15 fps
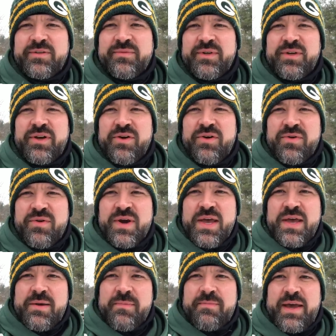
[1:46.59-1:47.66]
I'm going to go
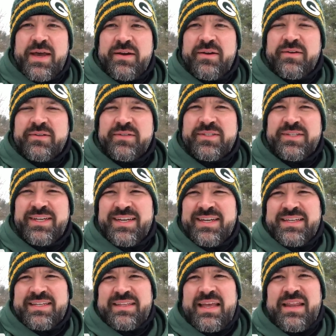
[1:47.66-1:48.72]
Packers,
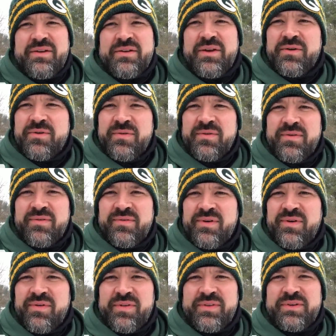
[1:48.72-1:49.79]
uh, I don't know, we'll
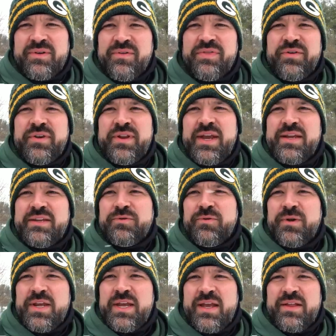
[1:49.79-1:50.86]
go, let's go thirty-eight
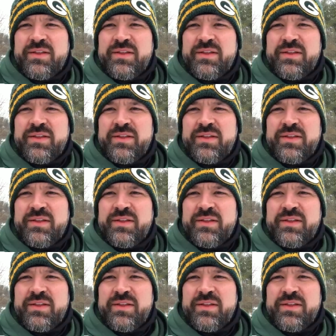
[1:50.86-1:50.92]
twenty-eight.